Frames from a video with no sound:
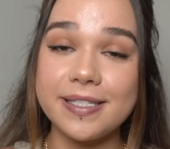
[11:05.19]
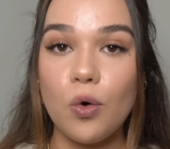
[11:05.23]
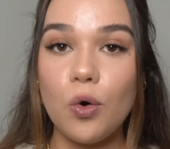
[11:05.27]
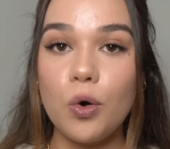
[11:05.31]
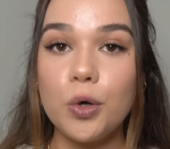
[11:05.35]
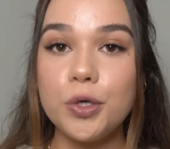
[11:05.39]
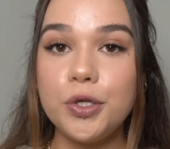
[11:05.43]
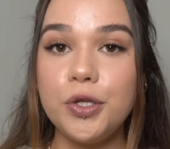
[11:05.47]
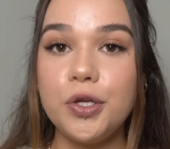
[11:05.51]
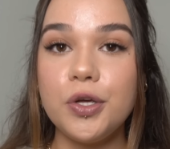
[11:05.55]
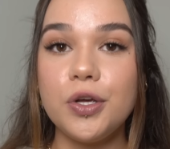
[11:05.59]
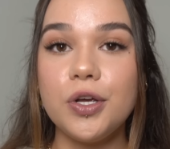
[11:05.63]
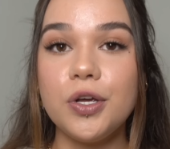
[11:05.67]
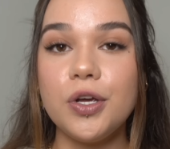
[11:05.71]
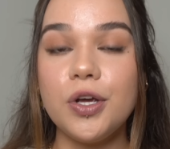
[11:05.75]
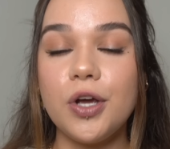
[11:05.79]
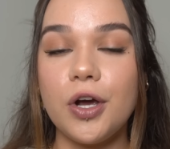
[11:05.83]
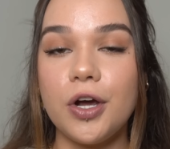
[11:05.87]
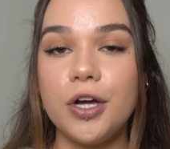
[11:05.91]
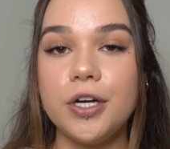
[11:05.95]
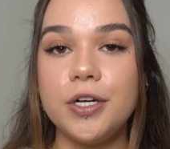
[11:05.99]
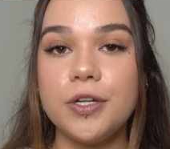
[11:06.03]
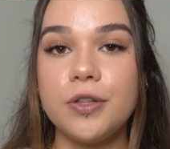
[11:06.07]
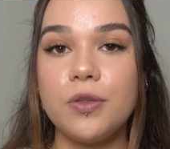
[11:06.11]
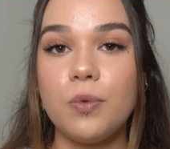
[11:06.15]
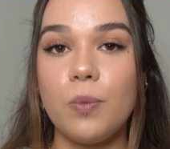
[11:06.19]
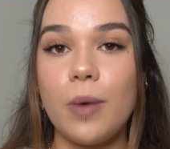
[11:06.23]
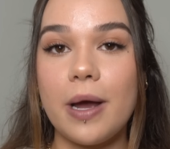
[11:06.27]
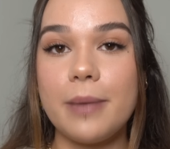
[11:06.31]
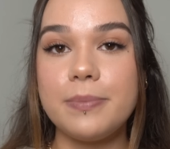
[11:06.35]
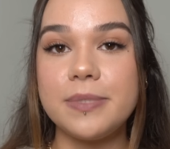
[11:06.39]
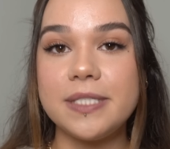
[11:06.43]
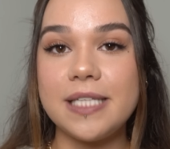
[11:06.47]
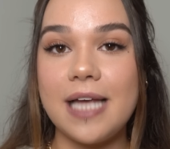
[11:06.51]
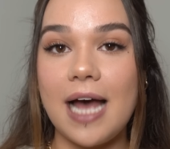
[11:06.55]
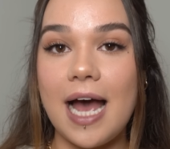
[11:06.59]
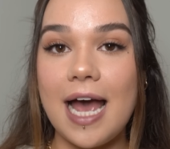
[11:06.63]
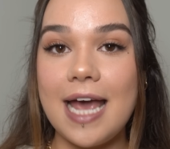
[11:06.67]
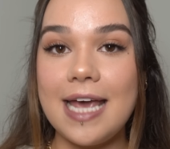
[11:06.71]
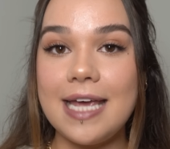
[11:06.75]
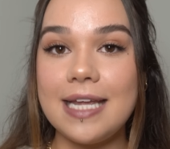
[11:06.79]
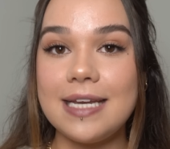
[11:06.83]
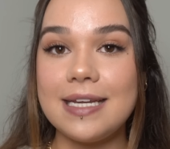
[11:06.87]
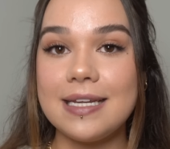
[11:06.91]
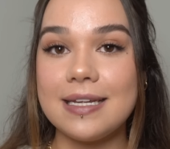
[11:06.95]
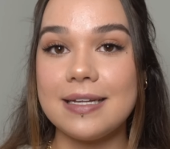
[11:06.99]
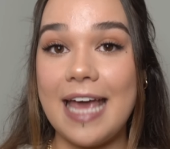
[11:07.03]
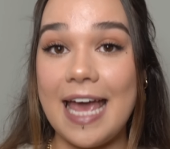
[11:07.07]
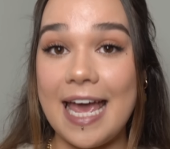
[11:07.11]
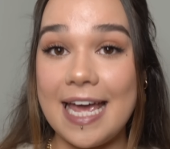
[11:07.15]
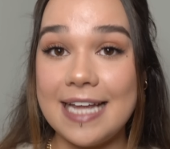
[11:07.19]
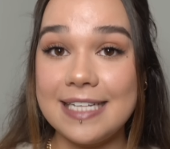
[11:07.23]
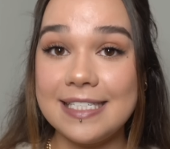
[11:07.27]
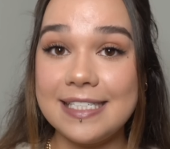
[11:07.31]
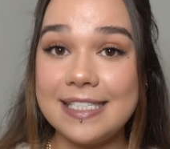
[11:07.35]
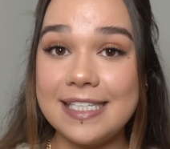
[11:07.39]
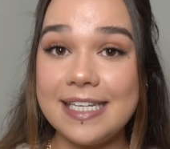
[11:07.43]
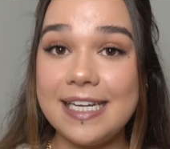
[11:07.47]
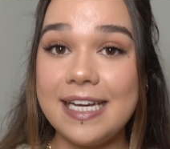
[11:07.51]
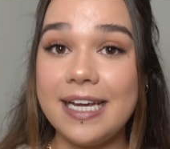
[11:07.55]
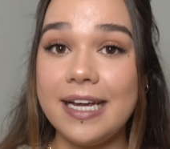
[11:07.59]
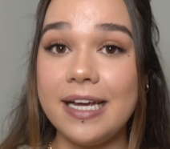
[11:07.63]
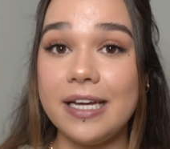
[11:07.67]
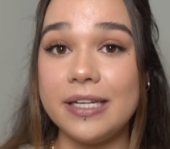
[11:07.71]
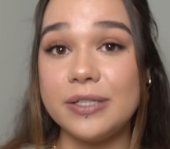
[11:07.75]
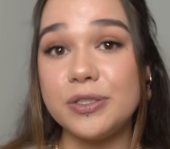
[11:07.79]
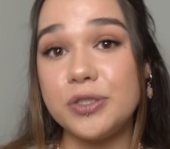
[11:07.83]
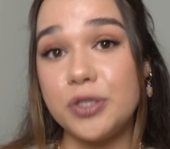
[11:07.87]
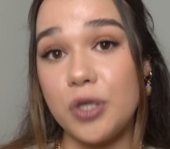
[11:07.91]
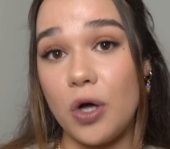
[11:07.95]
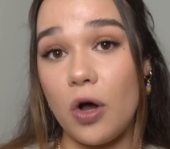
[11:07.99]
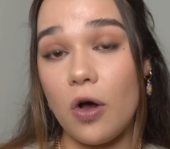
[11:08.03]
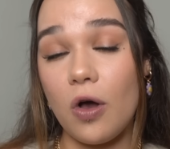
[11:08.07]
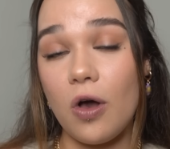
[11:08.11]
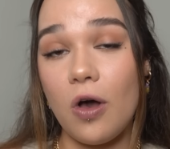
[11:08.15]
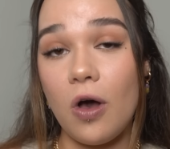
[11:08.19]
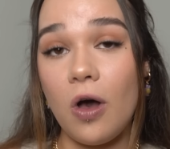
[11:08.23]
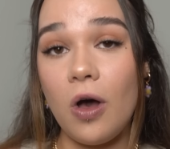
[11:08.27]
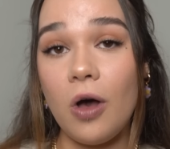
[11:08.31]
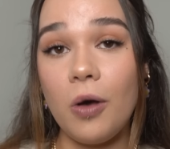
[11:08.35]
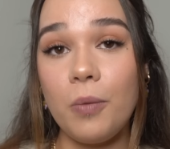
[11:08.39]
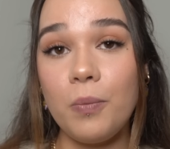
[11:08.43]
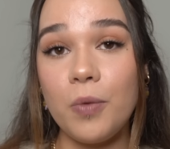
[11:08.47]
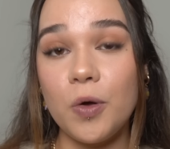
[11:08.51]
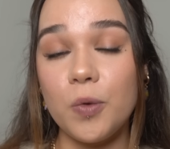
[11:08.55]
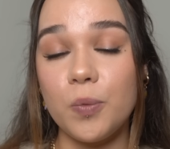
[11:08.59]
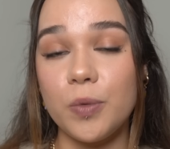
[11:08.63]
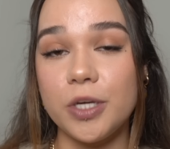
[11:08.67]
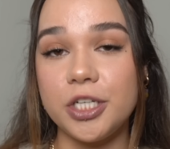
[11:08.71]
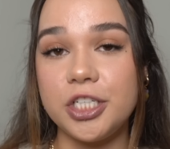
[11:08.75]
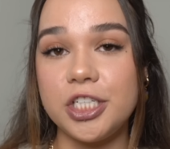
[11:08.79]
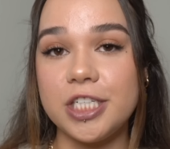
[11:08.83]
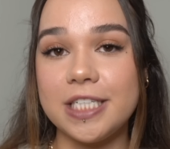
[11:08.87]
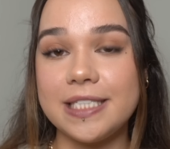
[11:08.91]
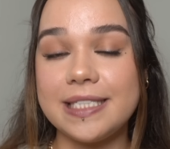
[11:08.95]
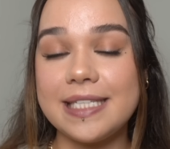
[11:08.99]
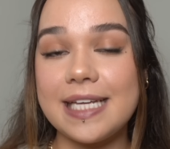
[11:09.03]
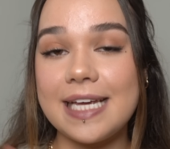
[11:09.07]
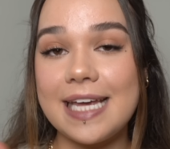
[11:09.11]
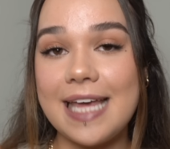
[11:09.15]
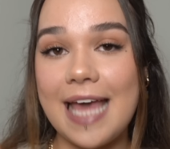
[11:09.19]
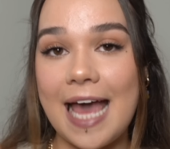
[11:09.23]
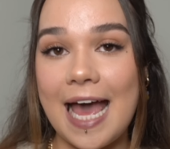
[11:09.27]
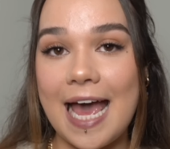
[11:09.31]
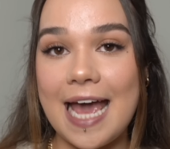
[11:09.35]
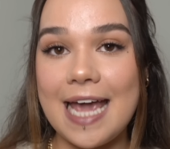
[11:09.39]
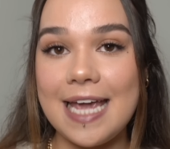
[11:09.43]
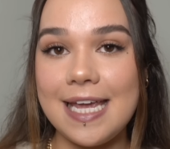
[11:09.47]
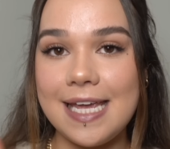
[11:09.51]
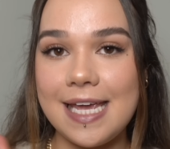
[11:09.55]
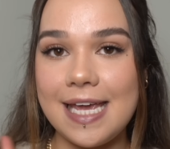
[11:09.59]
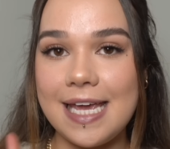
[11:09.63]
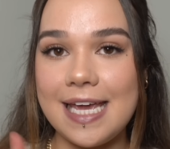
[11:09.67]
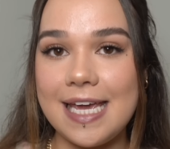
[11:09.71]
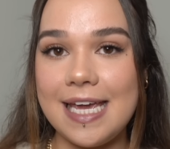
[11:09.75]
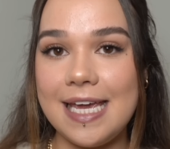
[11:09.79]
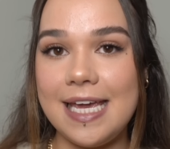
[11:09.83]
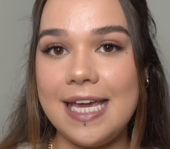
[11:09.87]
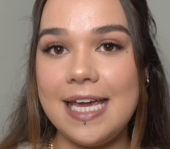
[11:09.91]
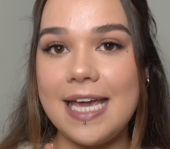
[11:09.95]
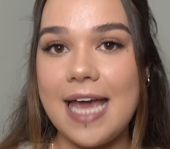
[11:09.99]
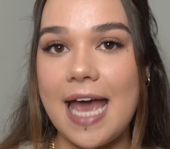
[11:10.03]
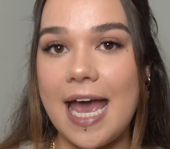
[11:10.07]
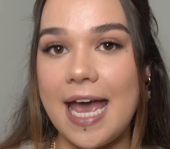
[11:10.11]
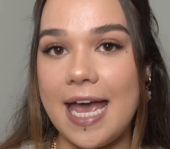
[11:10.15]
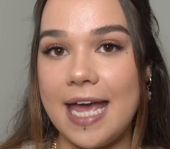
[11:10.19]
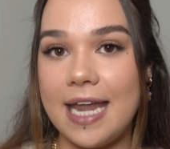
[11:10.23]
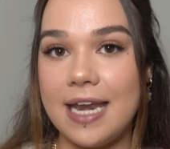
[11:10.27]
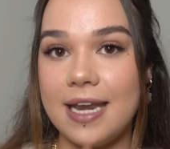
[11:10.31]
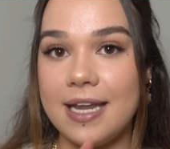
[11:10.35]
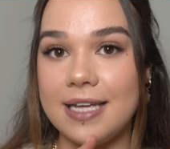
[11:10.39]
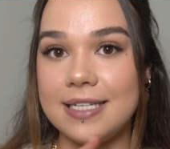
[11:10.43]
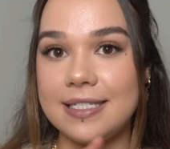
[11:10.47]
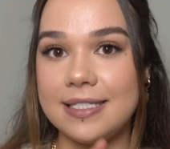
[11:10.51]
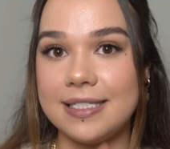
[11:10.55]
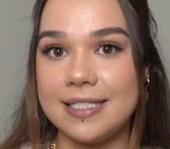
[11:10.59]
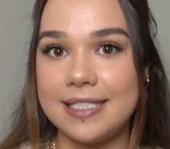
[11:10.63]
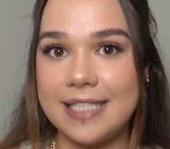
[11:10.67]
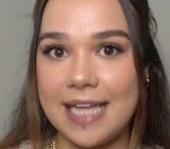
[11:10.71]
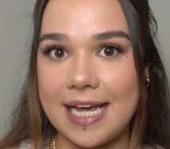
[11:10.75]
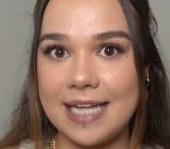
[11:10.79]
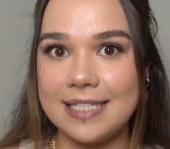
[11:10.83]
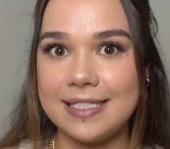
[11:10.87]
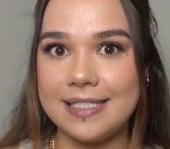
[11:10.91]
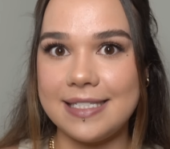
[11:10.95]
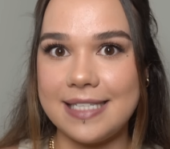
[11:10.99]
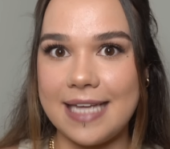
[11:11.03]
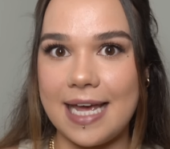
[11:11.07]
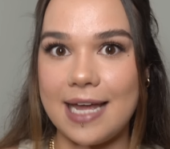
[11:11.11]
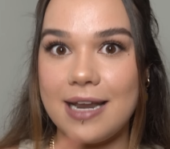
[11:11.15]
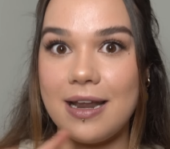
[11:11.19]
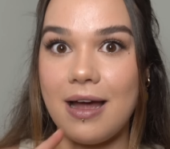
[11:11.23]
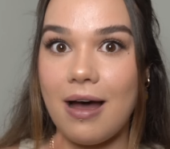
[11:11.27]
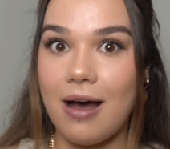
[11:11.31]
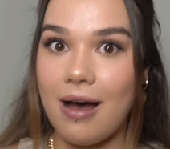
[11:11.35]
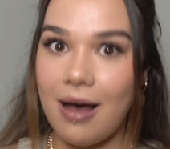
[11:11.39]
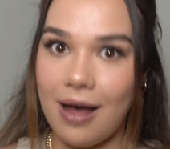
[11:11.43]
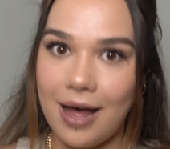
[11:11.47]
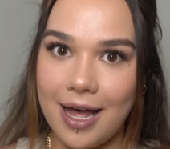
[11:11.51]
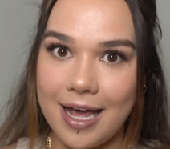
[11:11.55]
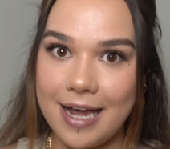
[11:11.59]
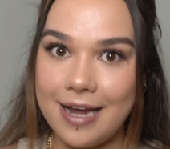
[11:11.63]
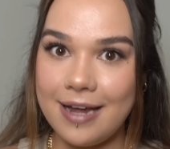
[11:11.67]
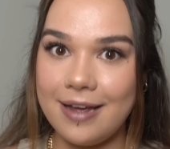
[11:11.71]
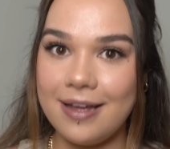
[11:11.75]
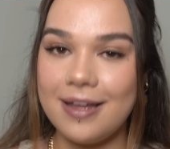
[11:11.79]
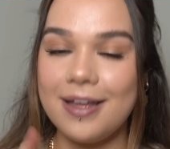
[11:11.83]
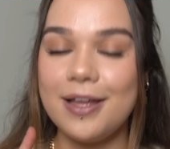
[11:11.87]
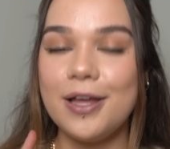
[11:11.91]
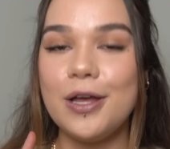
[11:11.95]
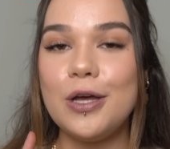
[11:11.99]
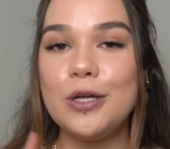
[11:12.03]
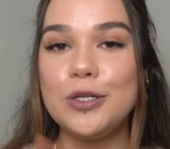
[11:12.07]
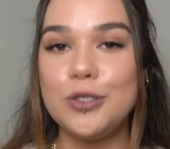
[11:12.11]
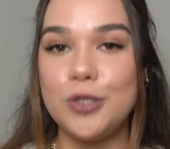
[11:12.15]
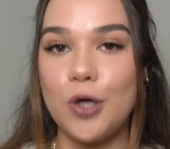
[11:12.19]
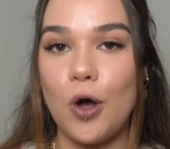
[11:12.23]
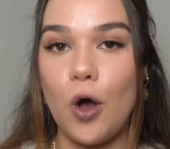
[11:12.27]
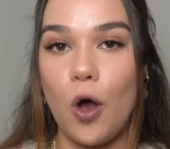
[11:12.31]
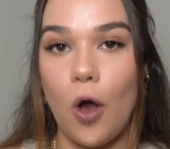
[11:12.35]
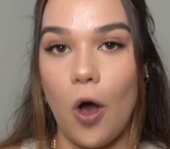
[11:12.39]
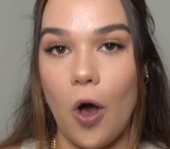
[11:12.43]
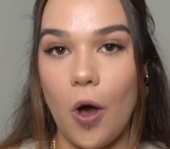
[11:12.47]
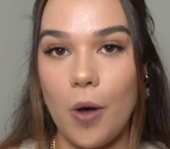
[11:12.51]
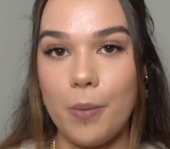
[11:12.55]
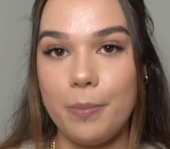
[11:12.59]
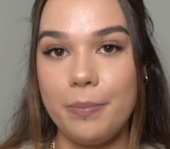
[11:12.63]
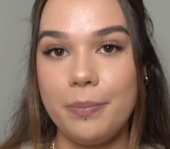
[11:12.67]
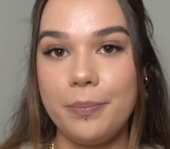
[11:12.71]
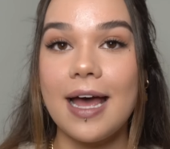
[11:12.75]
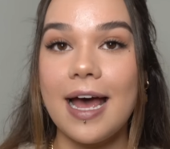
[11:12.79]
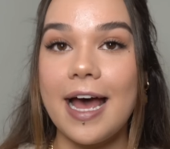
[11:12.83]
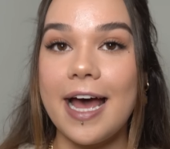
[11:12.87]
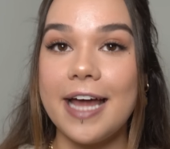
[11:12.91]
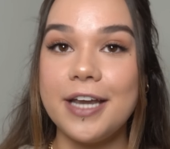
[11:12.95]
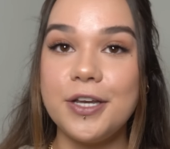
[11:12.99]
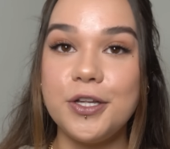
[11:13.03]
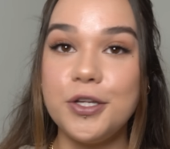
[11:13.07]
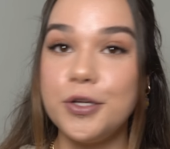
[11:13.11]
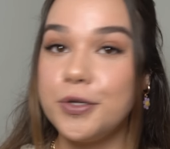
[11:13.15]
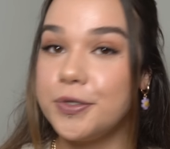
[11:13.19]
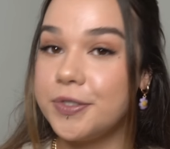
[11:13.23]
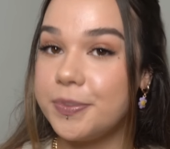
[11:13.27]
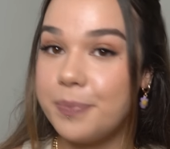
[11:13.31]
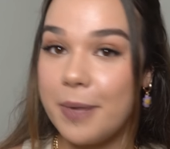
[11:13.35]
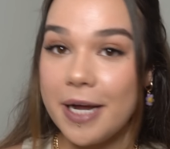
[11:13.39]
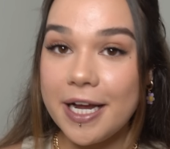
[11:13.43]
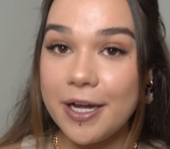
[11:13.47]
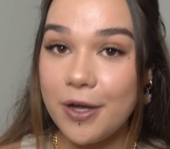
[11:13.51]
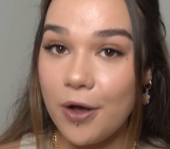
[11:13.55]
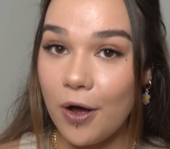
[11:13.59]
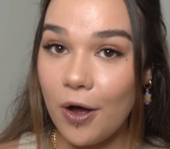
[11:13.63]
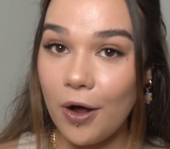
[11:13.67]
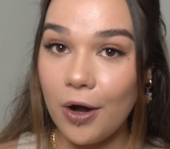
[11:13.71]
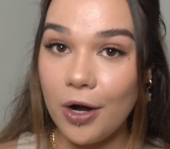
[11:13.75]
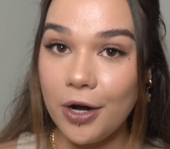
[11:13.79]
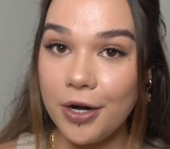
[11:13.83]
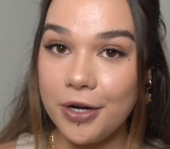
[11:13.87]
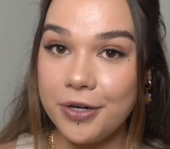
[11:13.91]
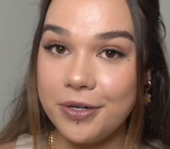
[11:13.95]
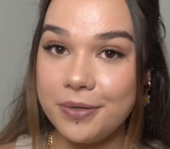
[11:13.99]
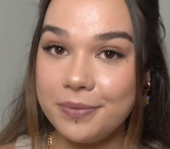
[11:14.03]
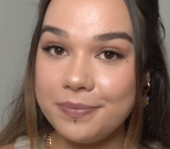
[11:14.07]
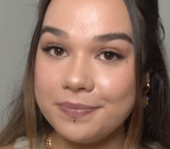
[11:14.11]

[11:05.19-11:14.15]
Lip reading: or you can go to the website kenzzi.com, which is KENZZI.com, and use my code.